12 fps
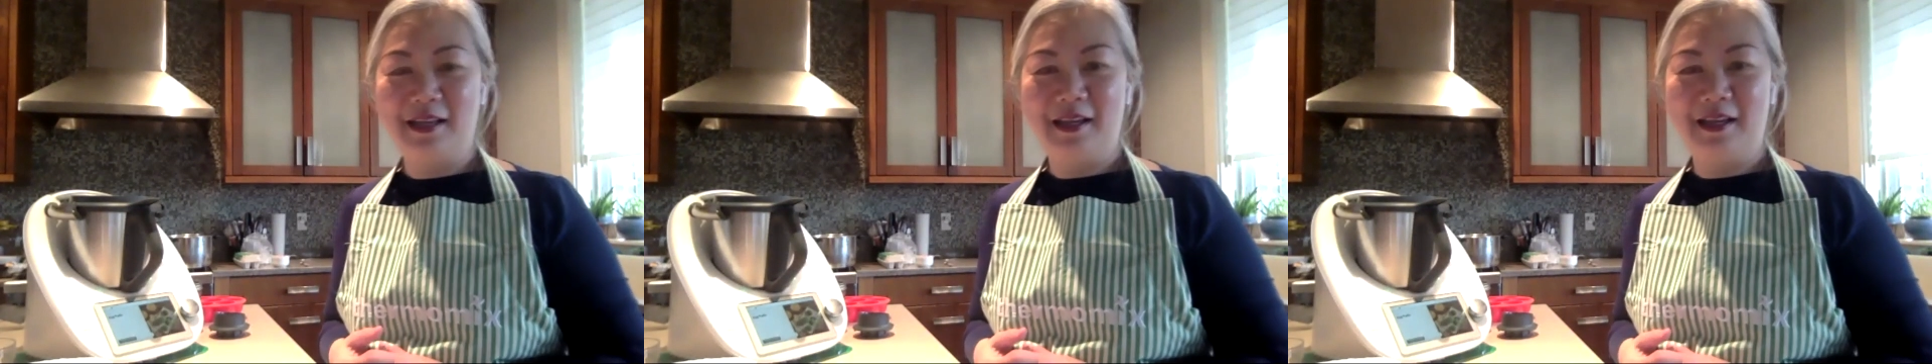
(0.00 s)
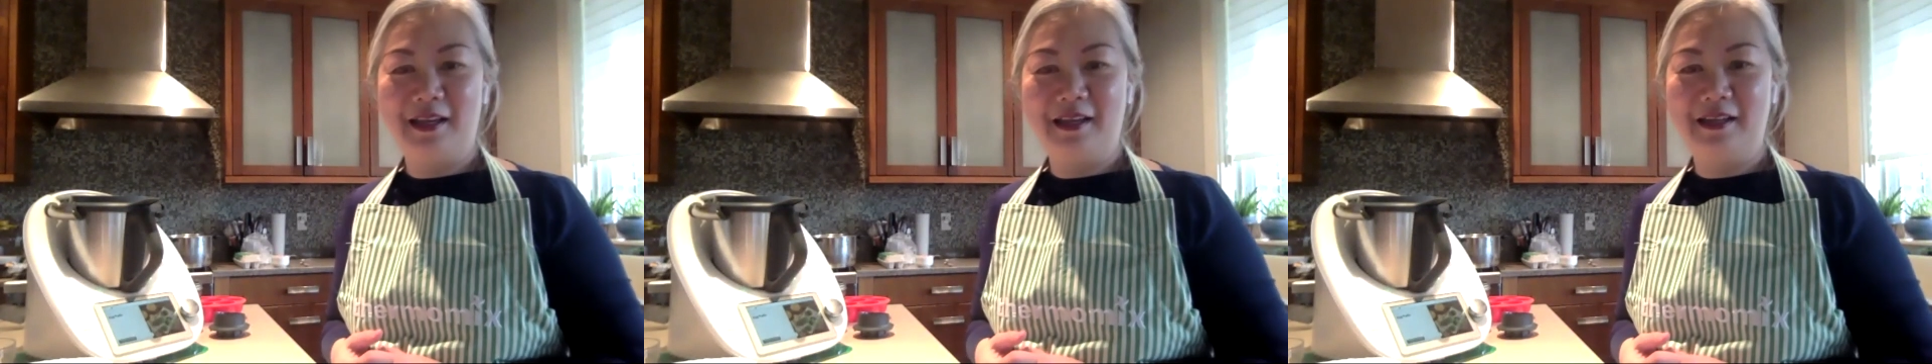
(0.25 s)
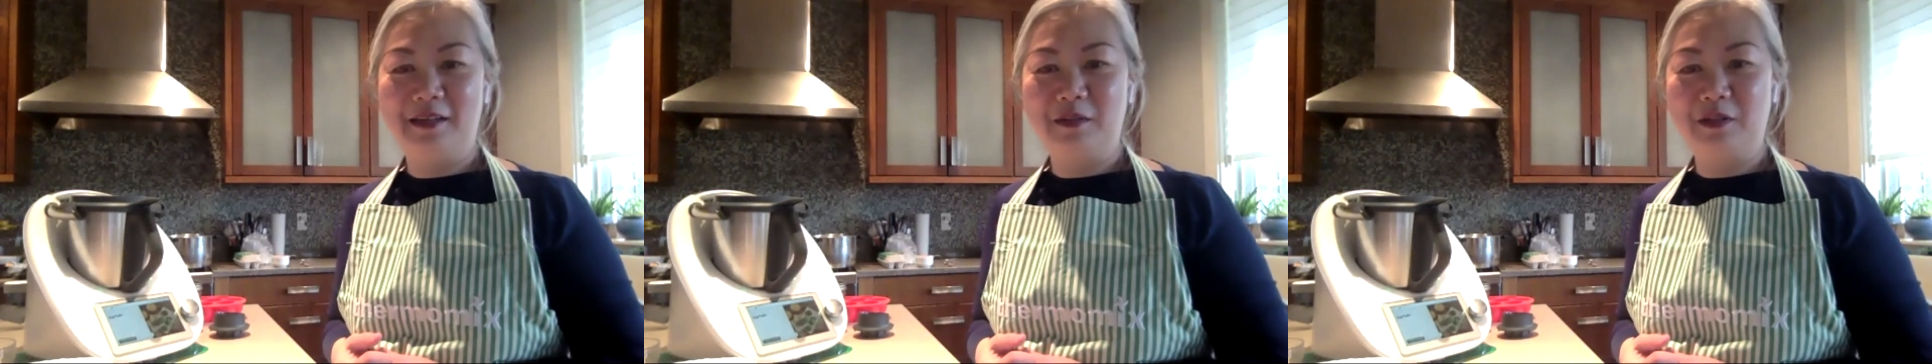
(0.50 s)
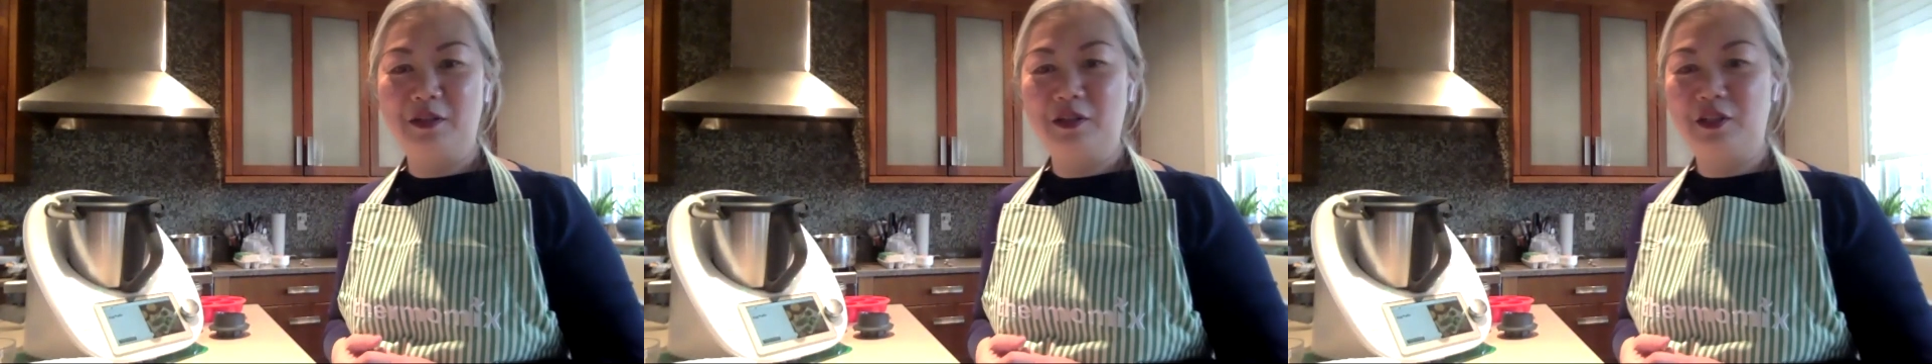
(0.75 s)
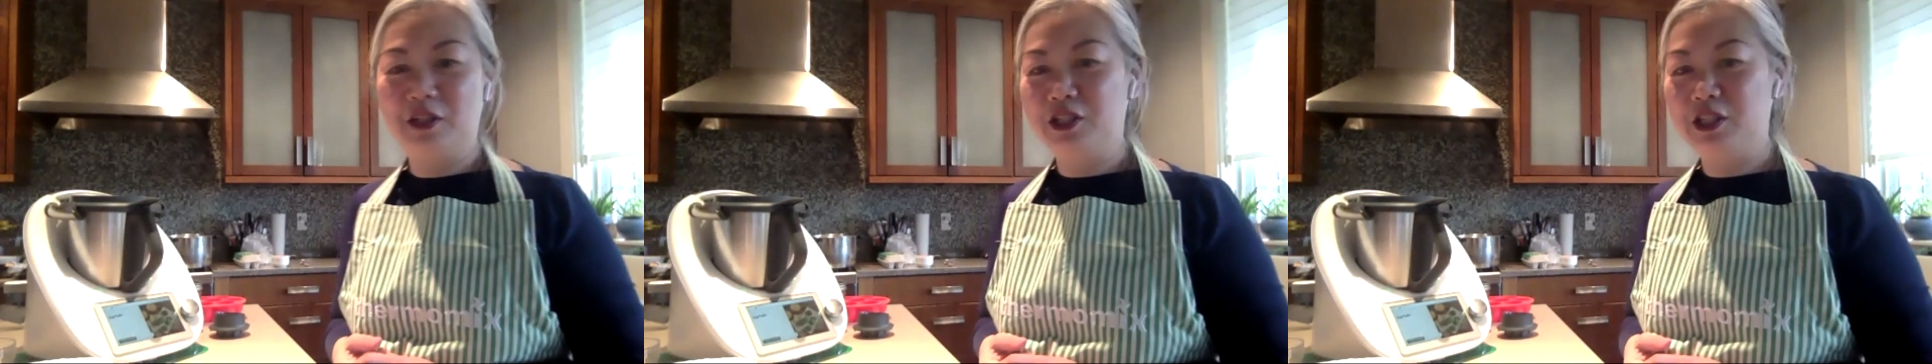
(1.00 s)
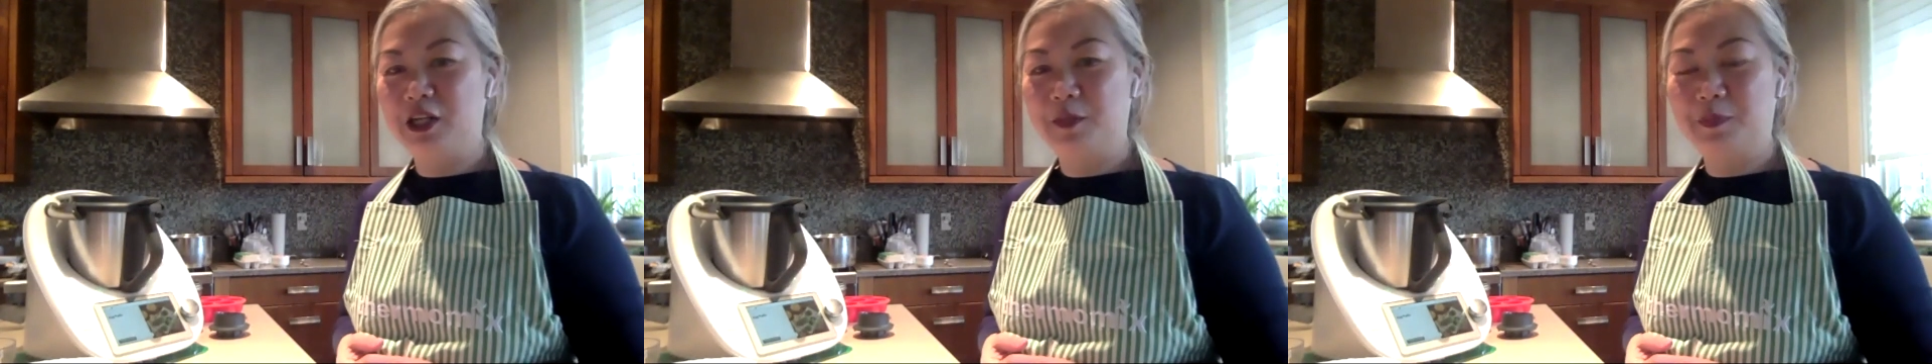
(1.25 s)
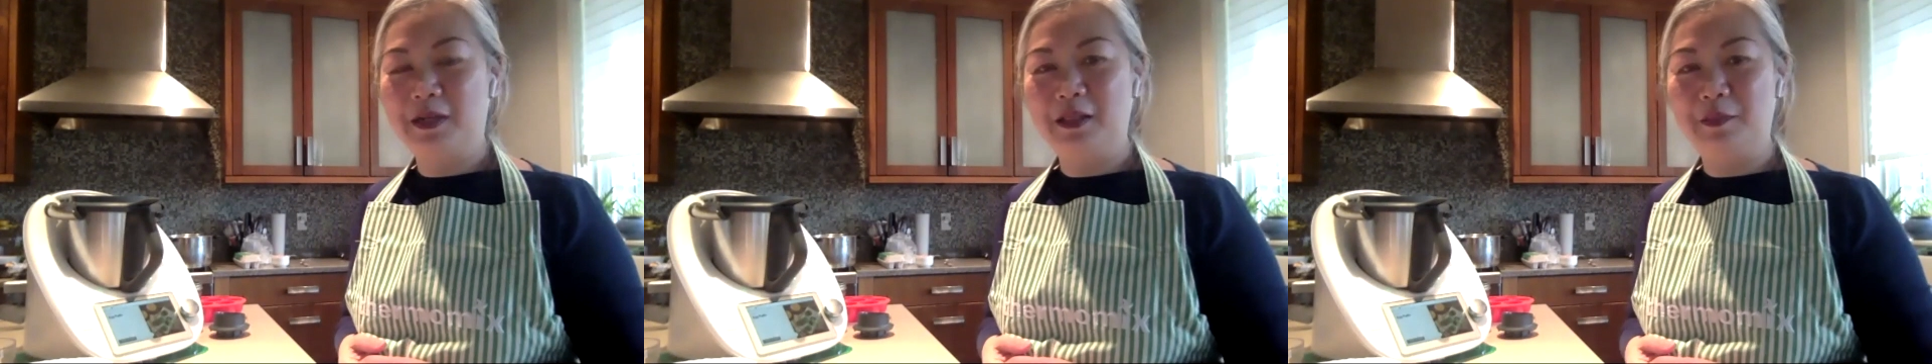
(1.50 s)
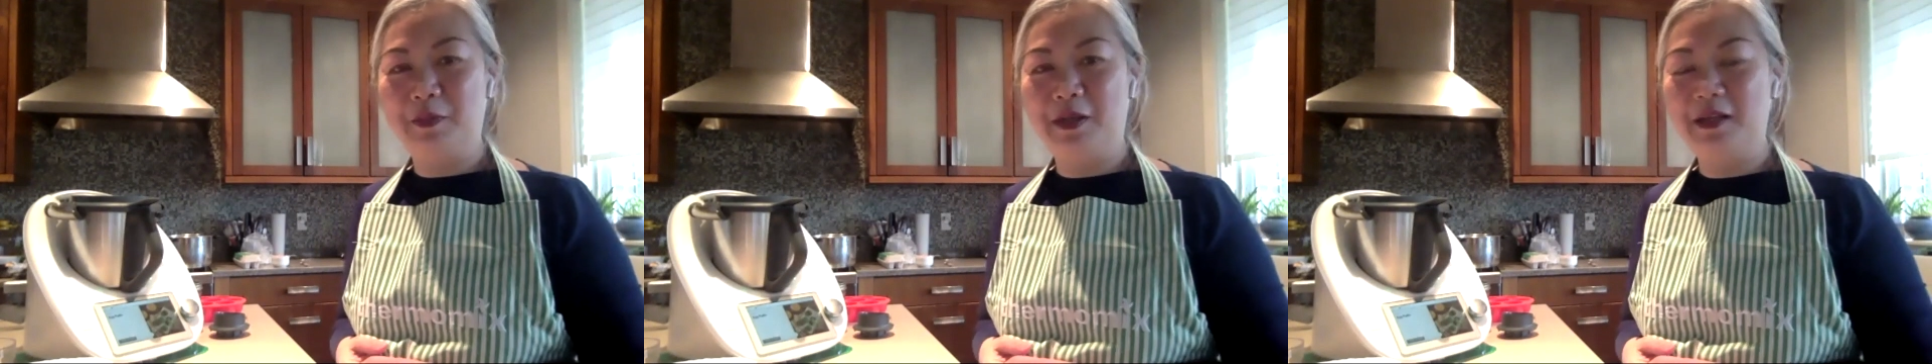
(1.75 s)
and I'm going to change it up a
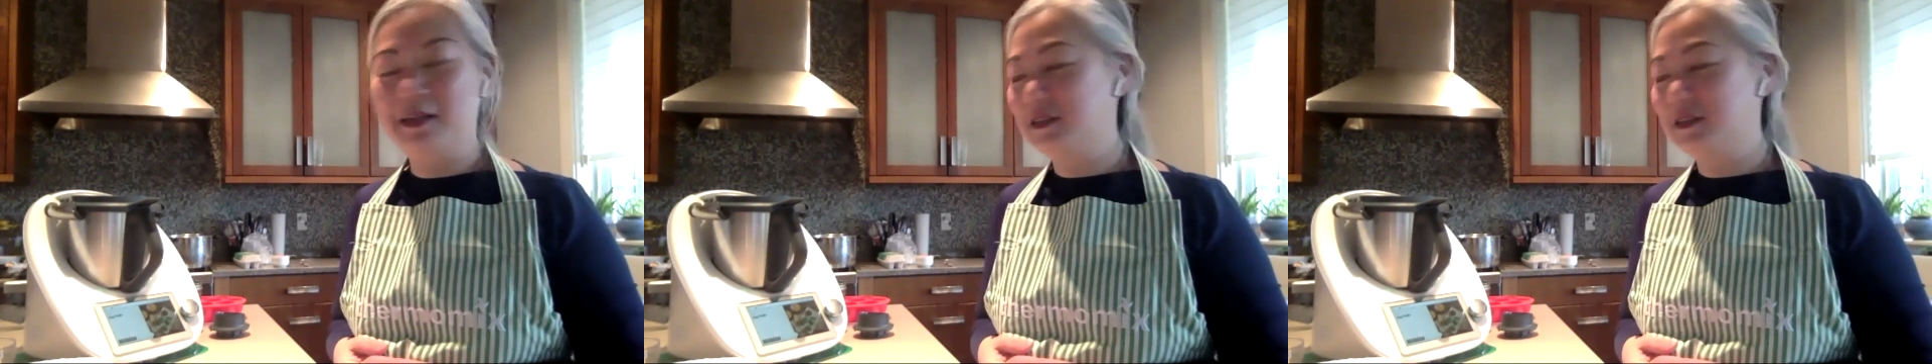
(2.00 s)
little bit